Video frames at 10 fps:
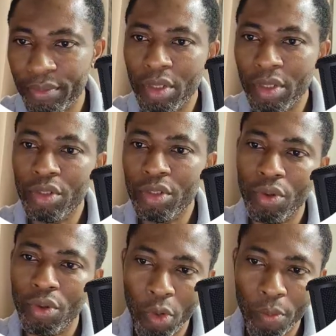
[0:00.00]
So
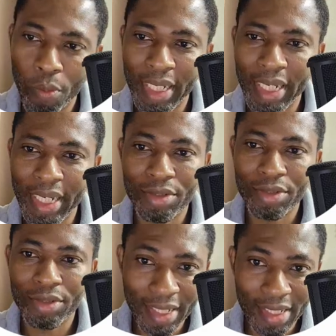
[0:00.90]
open again,
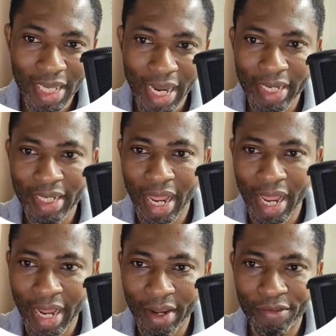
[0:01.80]
right inside I
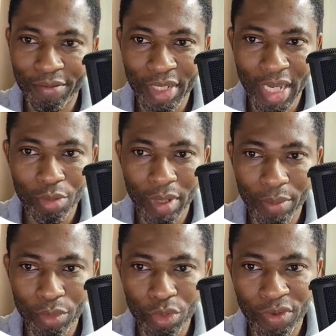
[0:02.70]
have now my
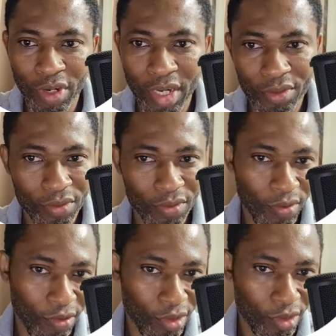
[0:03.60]
Moodle files for
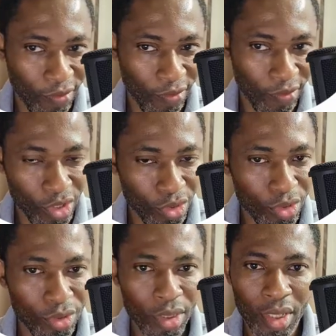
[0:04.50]
differentiation,
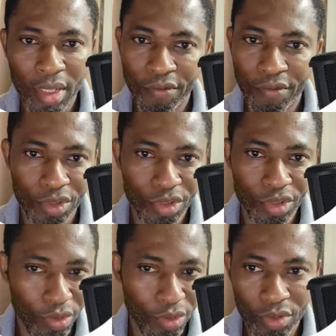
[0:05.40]
for
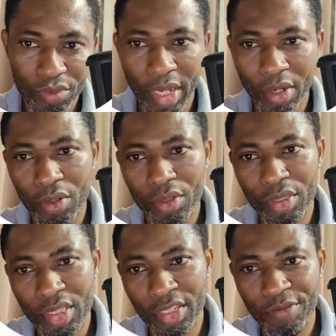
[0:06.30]
integration, like called
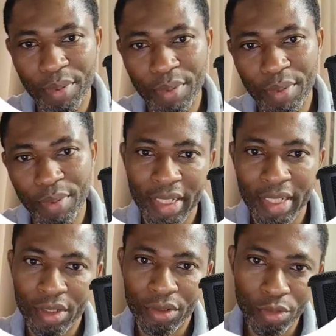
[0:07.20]
diffpy,
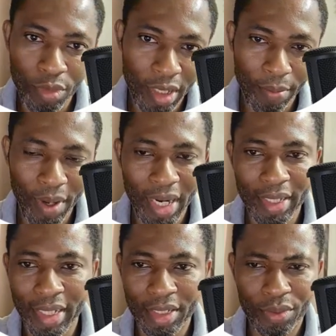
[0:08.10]
numeric pi. I
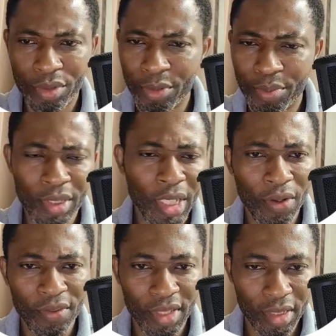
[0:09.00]
don't want to open the
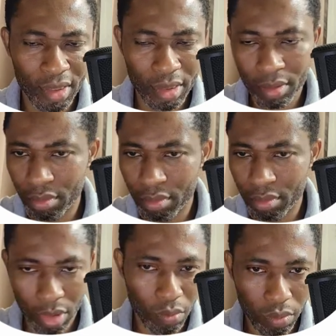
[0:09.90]
content,
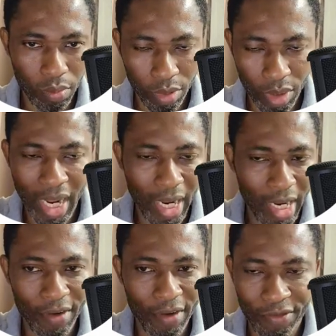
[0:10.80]
just but I
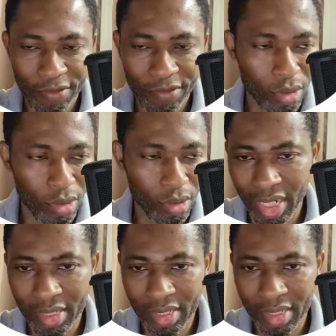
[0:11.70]
have functions or
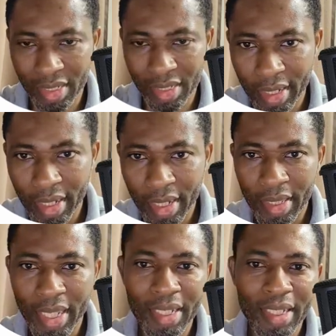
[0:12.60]
classes there.
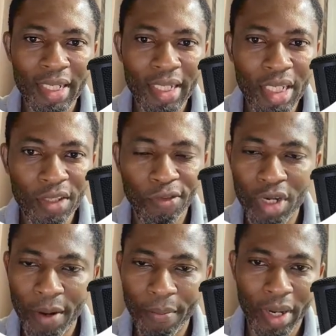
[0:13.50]
Then the neat
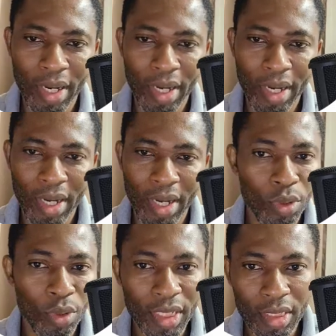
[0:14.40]
folder file I'll
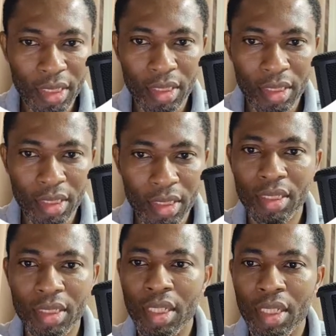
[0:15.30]
open, this
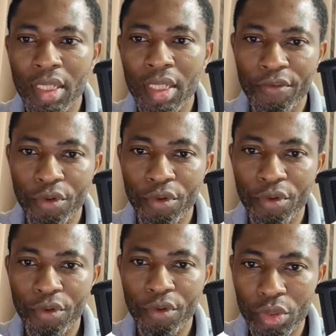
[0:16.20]
is, if you
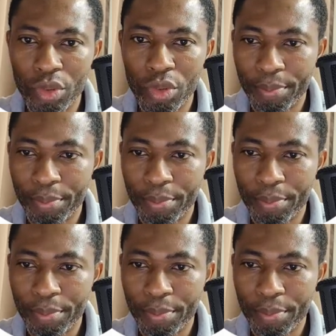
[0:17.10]
open it up,